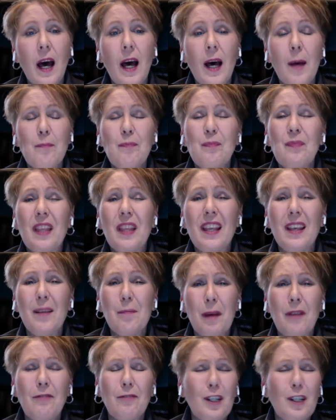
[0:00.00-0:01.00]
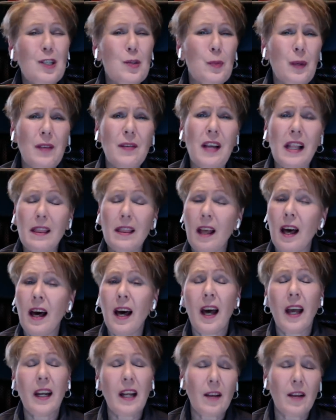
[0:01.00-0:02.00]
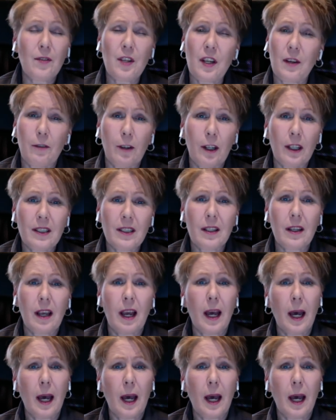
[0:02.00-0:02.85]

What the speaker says: Um, my friends, we have a lot of different